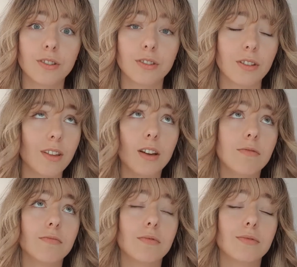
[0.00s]
So they
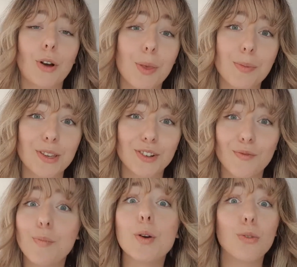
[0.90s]
got the best
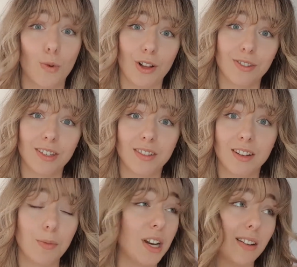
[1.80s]
of both worlds.
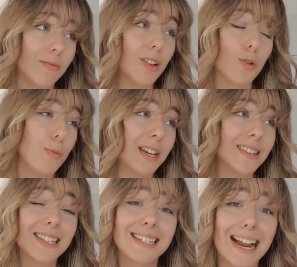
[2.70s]
I mean, it'll be a
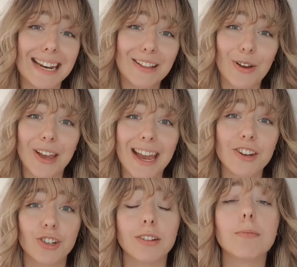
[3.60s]
stunning
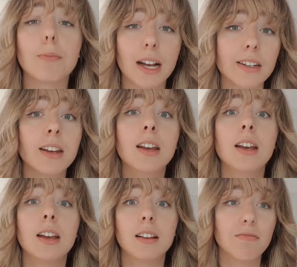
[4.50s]
location, but
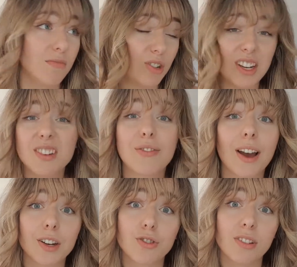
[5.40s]
you need to
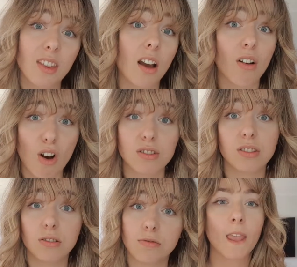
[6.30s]
factor in that
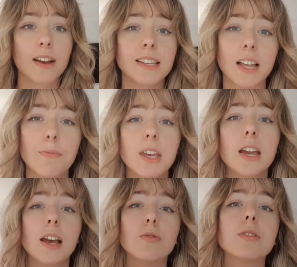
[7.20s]
cost. Something
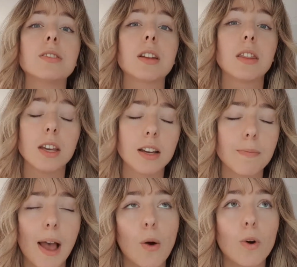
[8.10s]
else to think
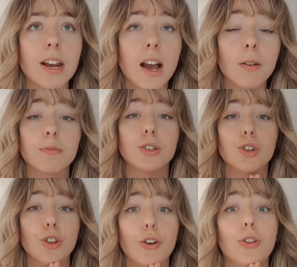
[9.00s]
about when it comes to
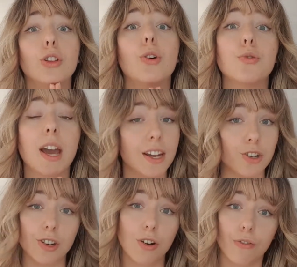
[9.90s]
the
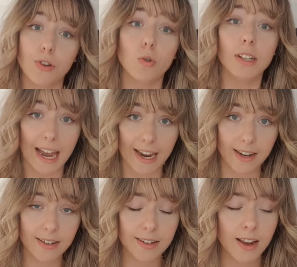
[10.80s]
location of your
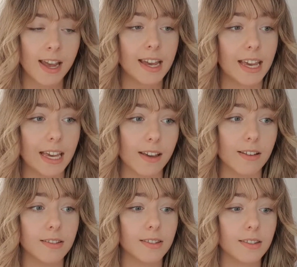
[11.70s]
land
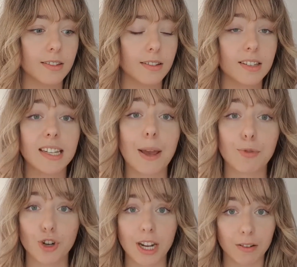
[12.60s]
is stamp
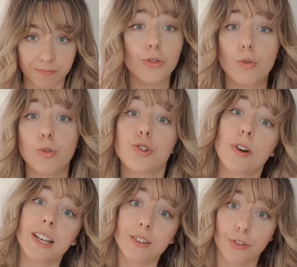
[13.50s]
duty, or
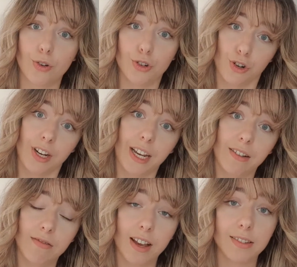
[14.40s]
transfer
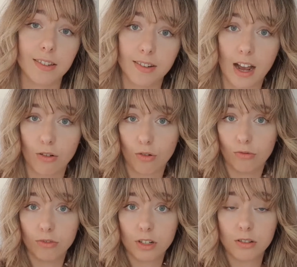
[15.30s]
duty as it's now
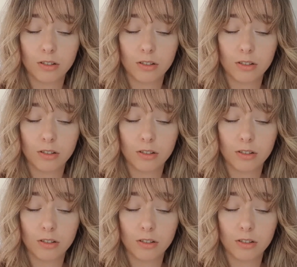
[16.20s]
called.